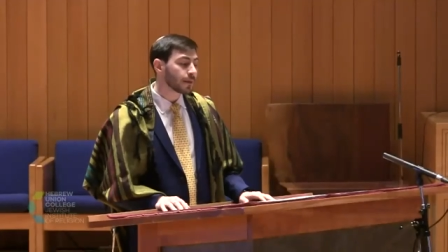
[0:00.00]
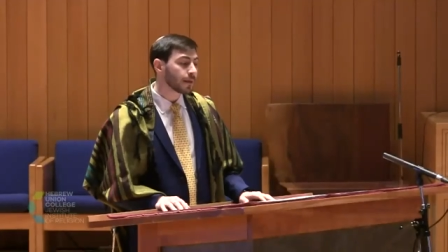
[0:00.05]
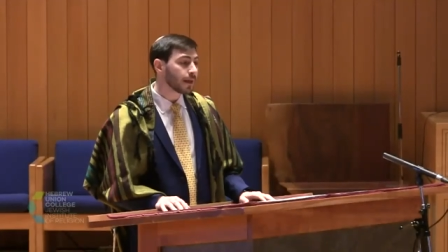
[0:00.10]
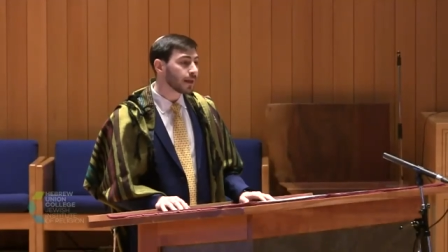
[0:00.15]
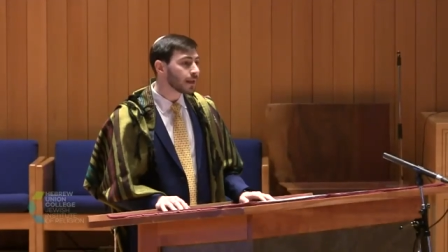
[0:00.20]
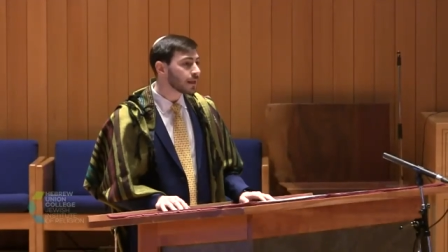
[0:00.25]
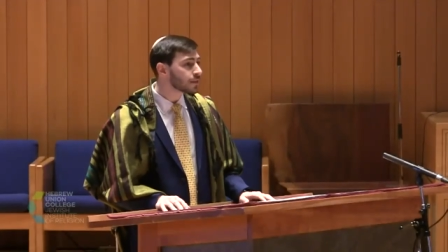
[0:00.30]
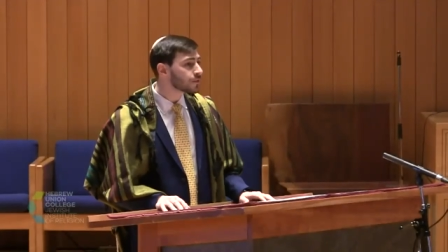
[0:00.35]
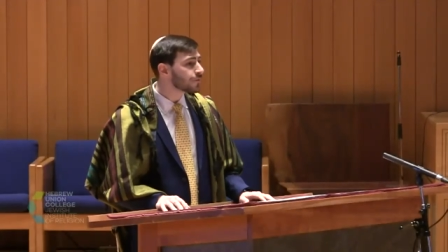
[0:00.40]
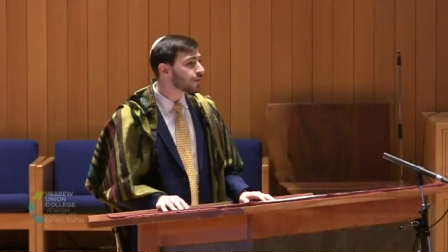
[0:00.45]

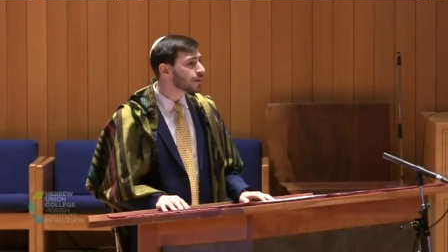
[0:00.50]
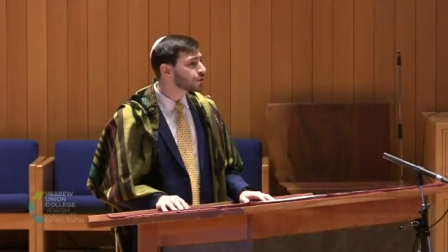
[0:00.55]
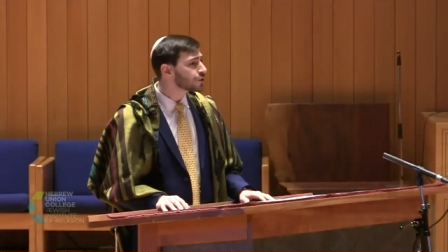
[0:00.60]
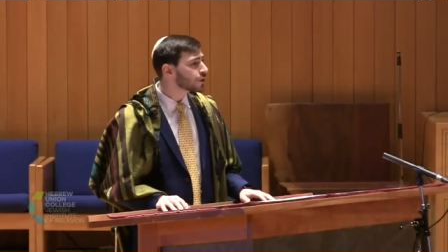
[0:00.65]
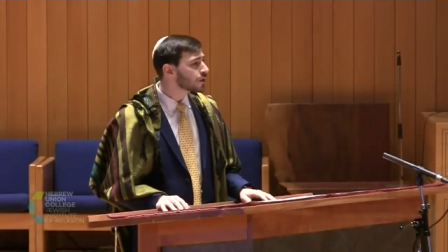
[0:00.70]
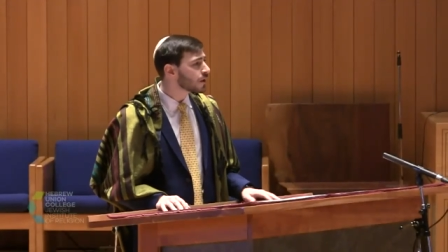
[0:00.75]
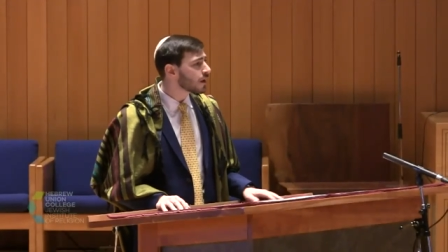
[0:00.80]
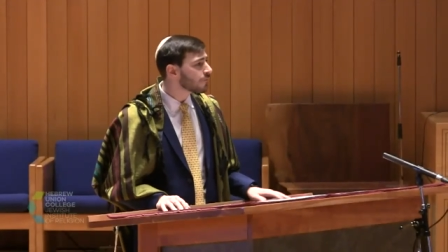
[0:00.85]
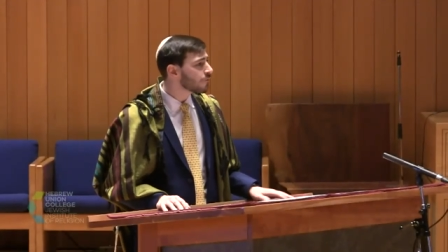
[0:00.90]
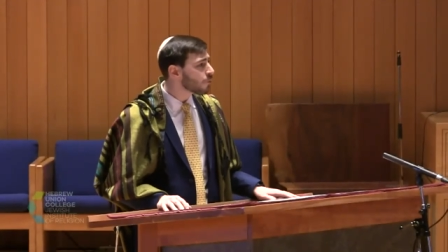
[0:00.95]
in his
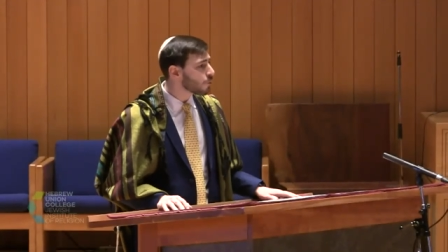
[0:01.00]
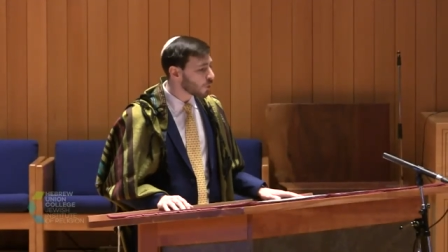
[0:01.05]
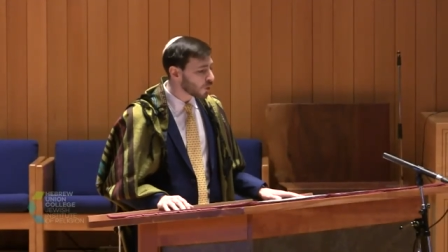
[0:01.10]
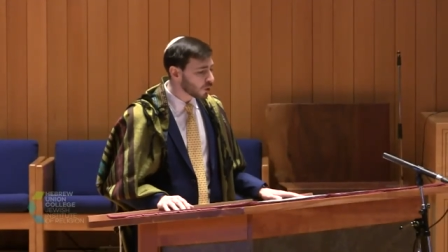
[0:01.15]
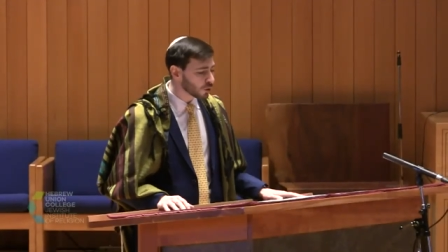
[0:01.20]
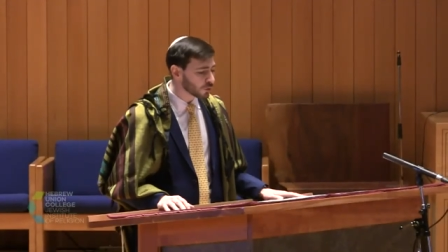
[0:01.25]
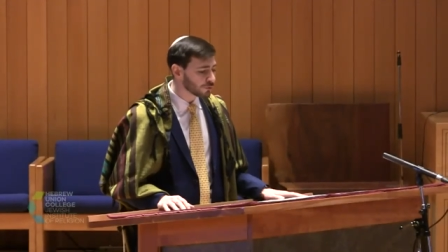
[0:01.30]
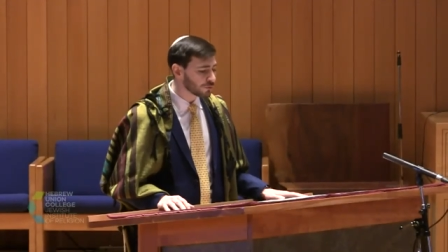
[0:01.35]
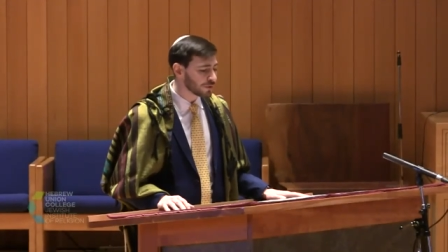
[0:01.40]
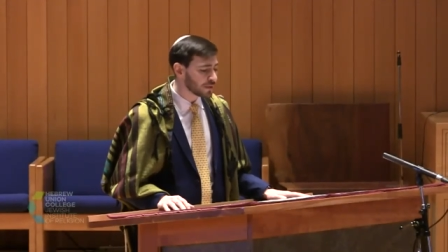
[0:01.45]
vision of a
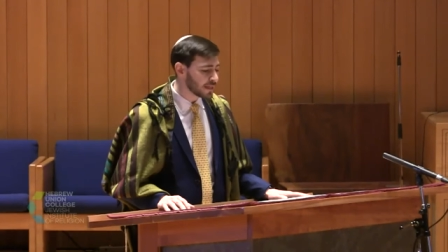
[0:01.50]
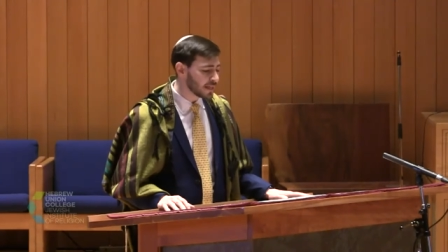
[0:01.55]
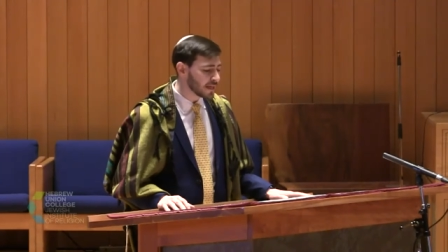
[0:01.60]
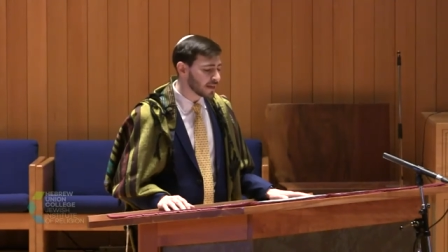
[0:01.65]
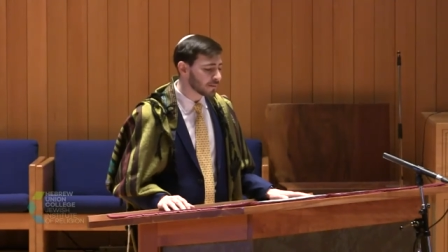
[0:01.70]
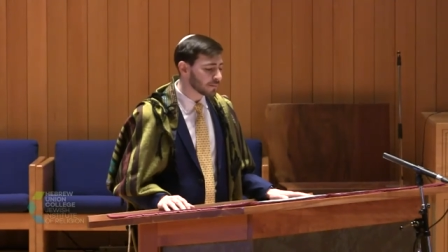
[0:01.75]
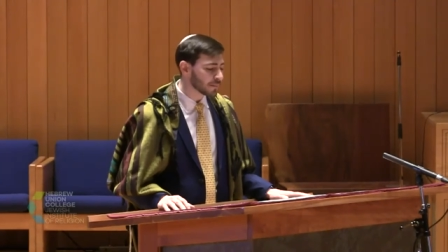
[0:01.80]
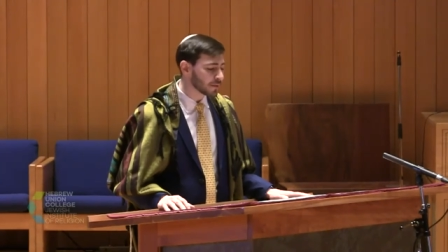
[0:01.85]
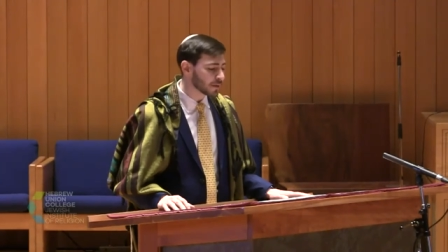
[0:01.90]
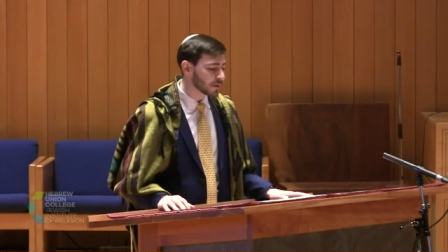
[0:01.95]
world
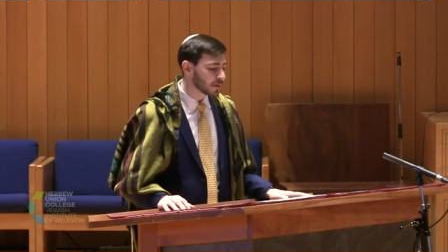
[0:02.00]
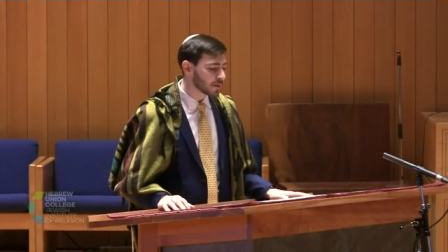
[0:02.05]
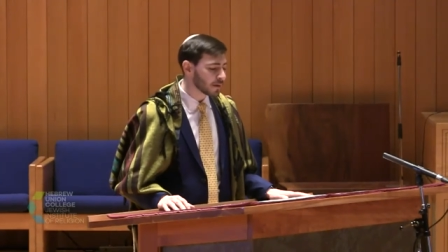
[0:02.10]
redeemed,